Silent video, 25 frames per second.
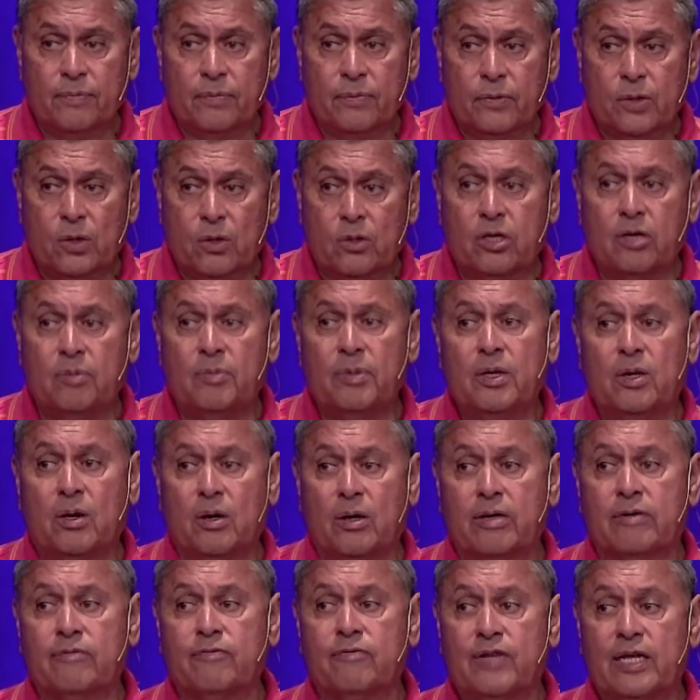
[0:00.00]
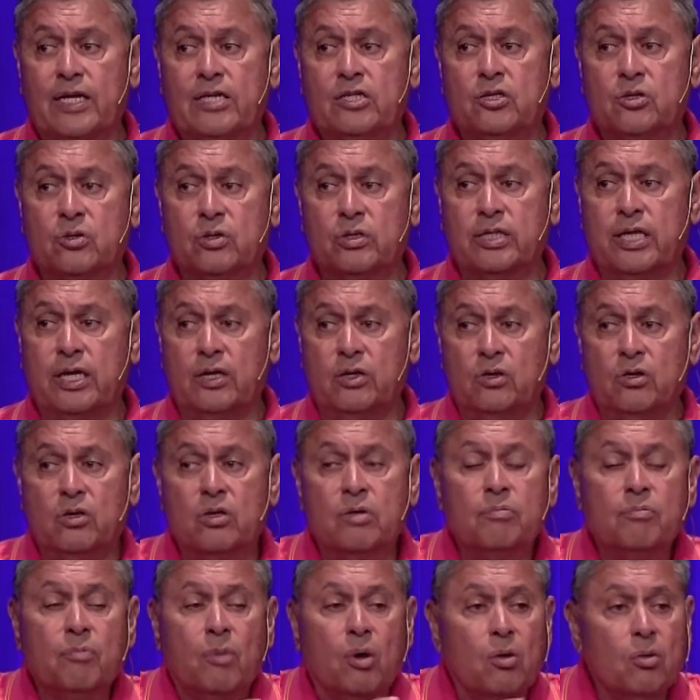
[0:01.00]
Or give me a heart of flesh, Lord, that you
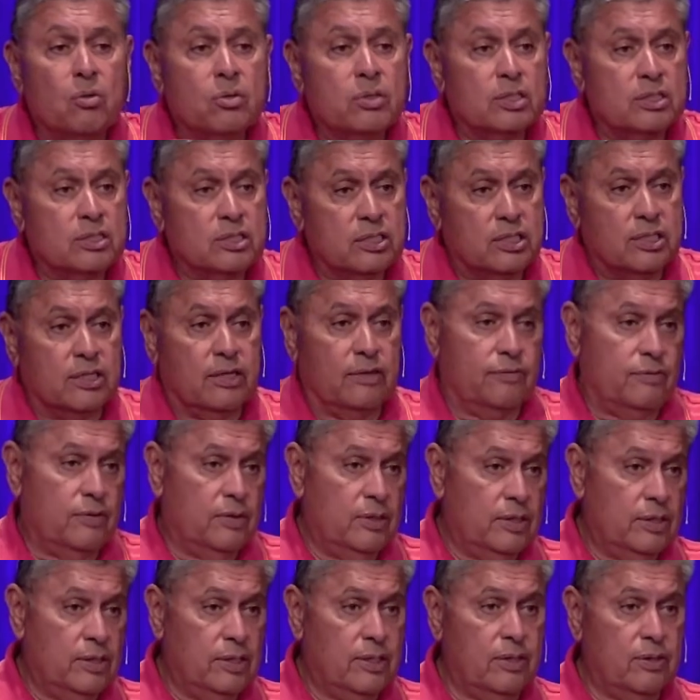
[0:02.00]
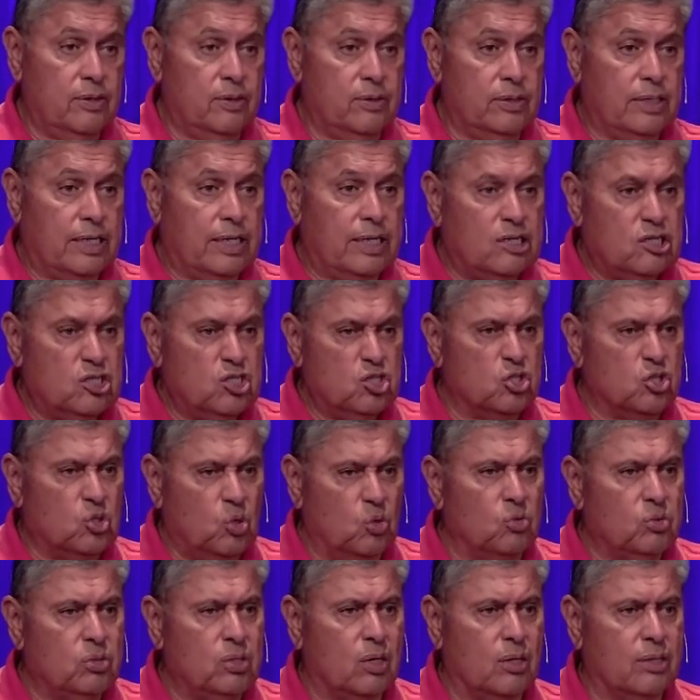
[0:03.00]
could mold and stuff. You know, not a
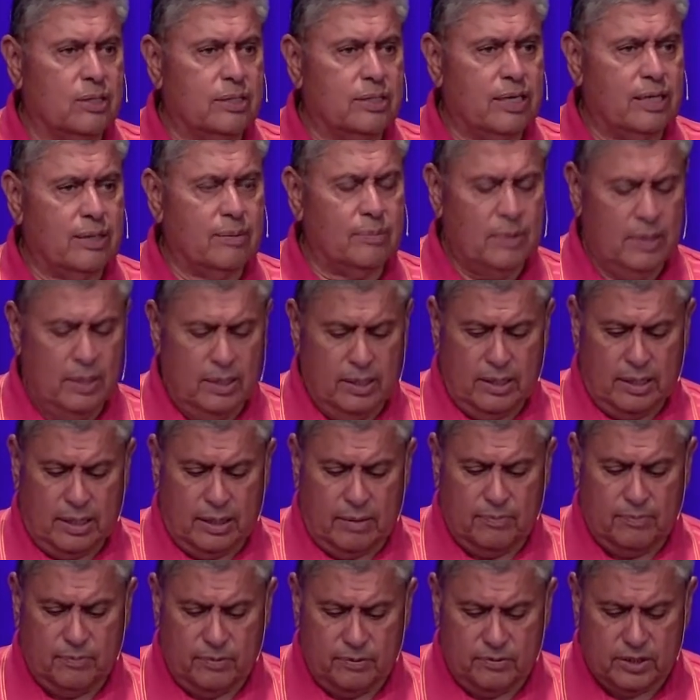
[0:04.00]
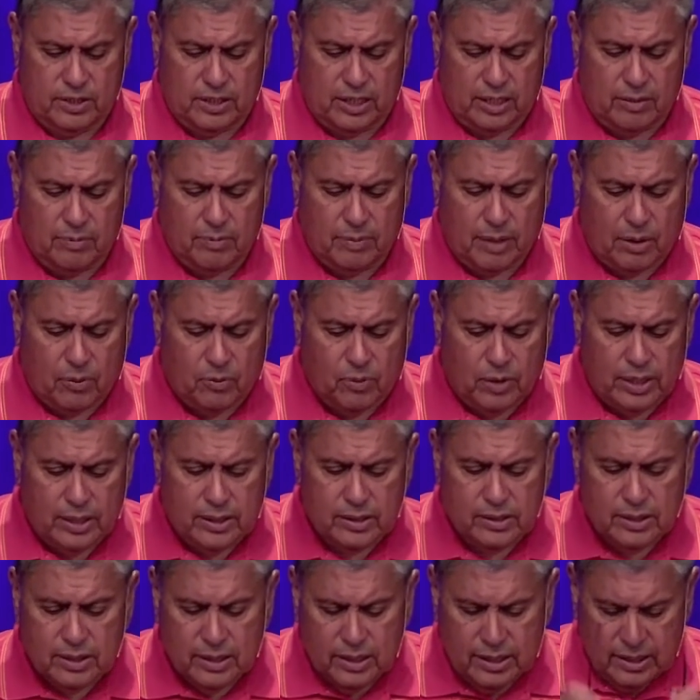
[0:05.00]
stone heart that I'm set in my
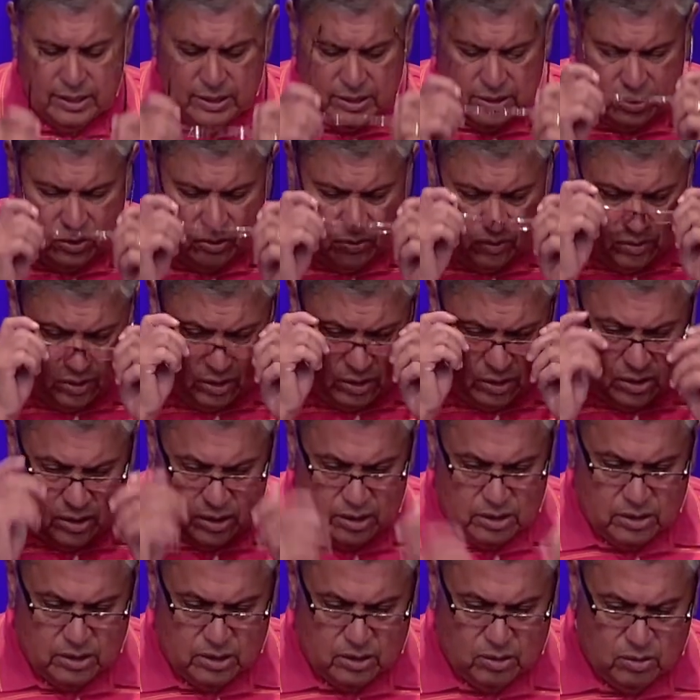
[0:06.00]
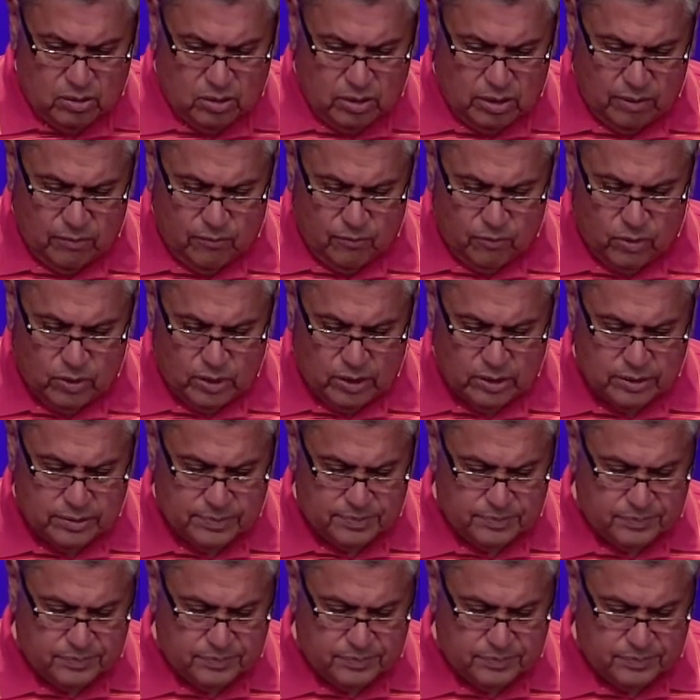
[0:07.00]
ways. So it's a good thing for us.